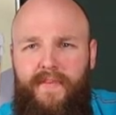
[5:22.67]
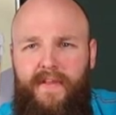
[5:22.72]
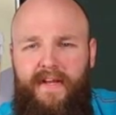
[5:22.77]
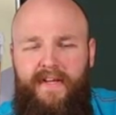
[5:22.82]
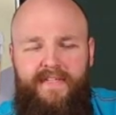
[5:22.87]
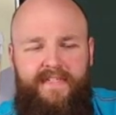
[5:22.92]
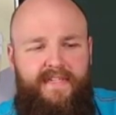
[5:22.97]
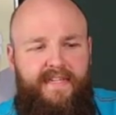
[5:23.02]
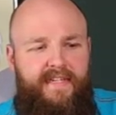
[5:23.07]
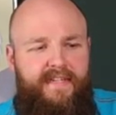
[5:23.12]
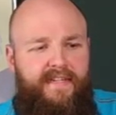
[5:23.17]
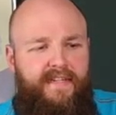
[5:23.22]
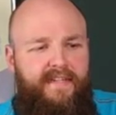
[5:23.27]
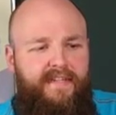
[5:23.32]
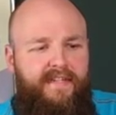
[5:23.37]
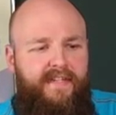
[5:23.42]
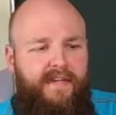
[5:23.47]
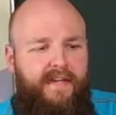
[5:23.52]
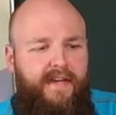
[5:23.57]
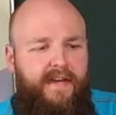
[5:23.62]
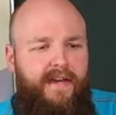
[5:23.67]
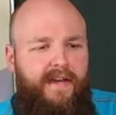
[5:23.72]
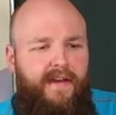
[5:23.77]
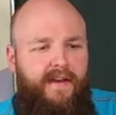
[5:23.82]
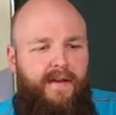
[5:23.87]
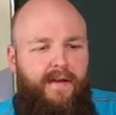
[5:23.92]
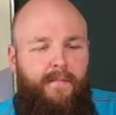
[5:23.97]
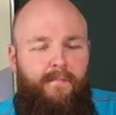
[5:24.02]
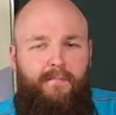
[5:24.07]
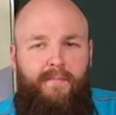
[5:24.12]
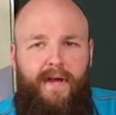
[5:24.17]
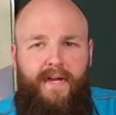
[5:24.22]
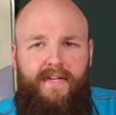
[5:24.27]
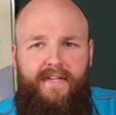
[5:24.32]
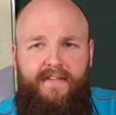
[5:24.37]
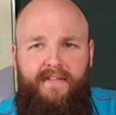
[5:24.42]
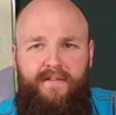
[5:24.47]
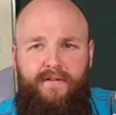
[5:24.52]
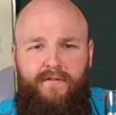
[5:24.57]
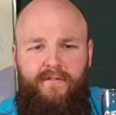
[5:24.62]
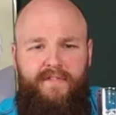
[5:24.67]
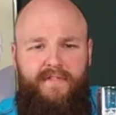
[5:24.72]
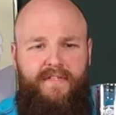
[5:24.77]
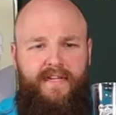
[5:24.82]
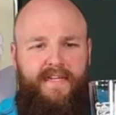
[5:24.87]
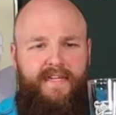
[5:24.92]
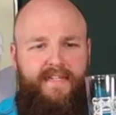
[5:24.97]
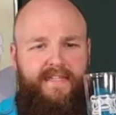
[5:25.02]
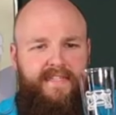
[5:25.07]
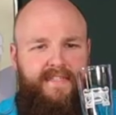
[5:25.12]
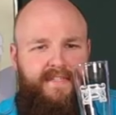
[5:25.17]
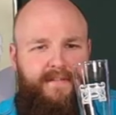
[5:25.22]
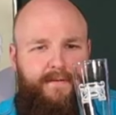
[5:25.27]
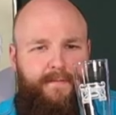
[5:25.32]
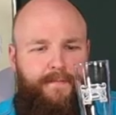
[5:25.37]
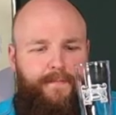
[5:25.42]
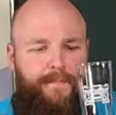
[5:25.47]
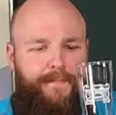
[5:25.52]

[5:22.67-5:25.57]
as they did back in those days.